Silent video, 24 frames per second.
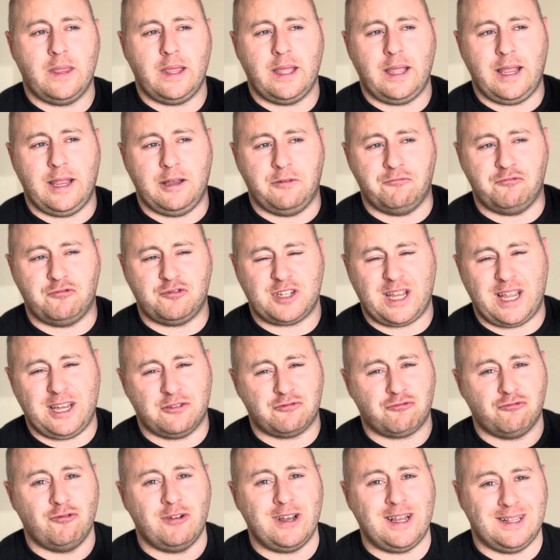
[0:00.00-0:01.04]
it's
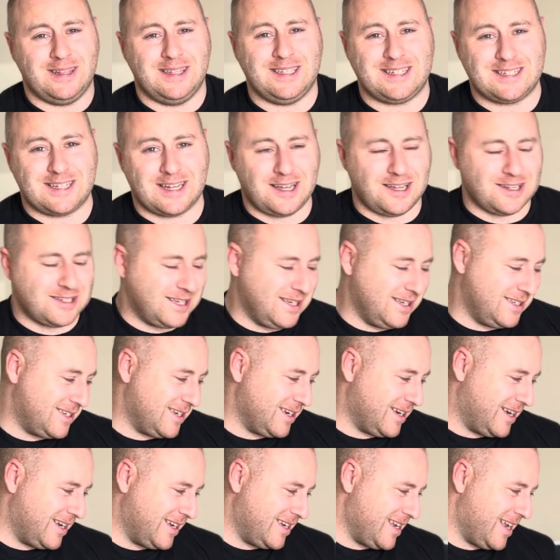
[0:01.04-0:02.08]
really starting to
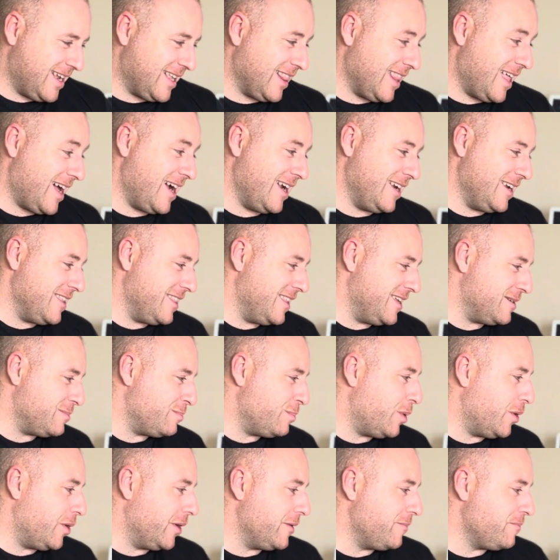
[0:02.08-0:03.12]
decline at this
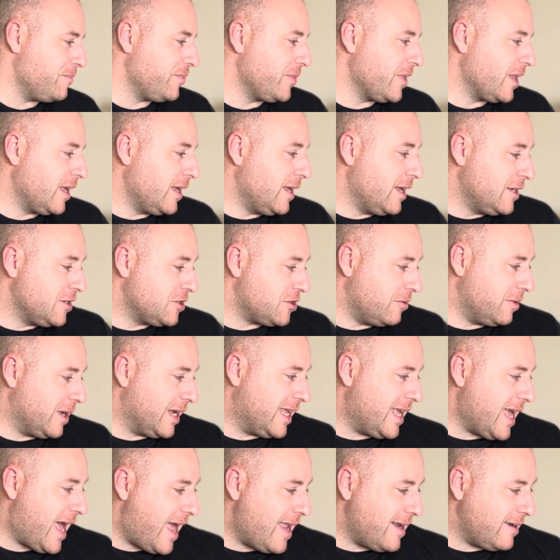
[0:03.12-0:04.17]
point. So
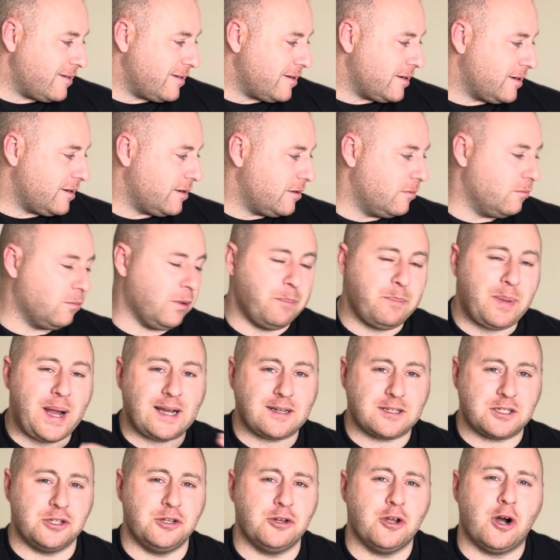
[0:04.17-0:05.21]
again, we're back
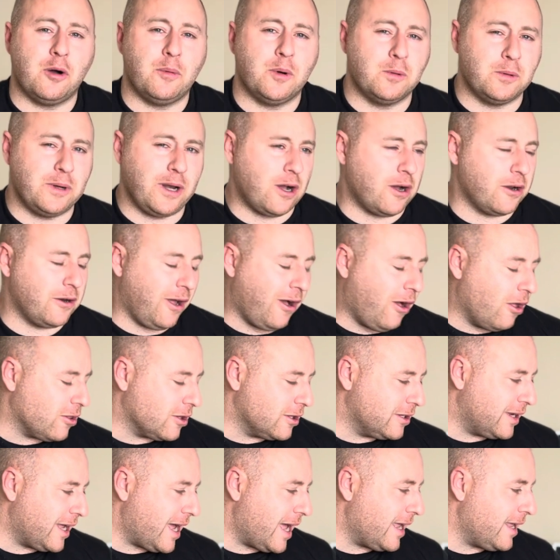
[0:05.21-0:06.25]
to normal, we're not on
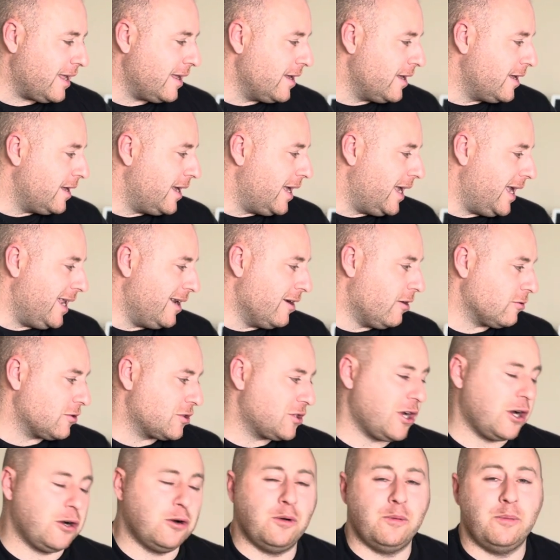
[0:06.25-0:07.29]
holiday. In
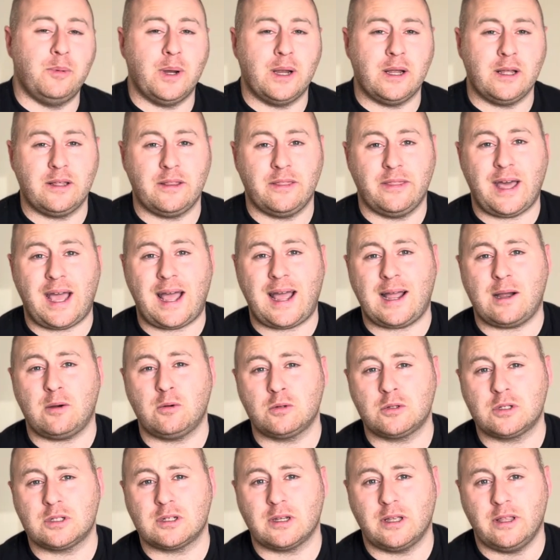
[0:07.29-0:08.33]
October, the
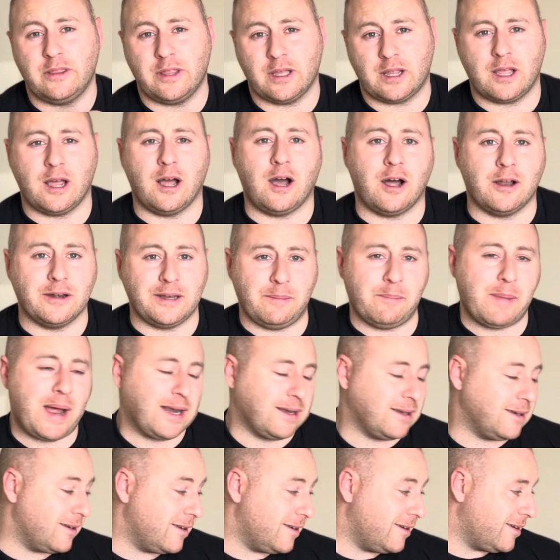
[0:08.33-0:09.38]
house and the car
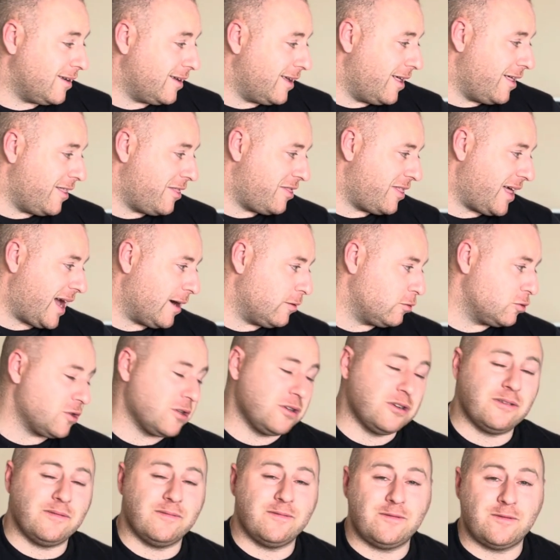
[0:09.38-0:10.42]
demanded
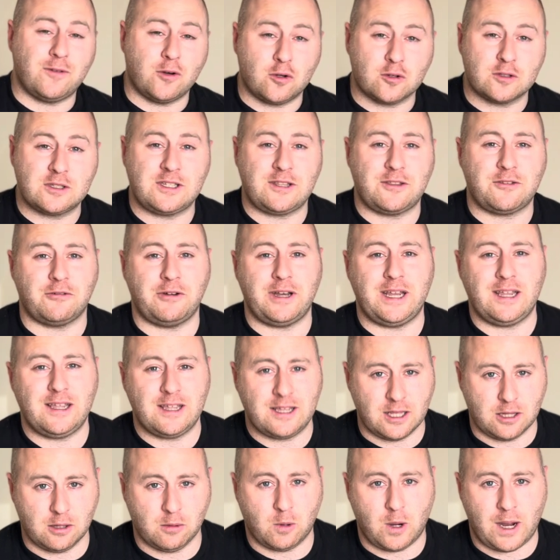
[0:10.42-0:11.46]
1,043
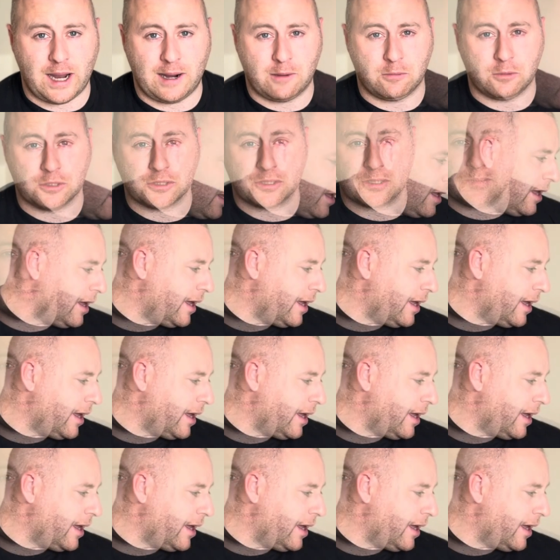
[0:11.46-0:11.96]
kilowatt hours.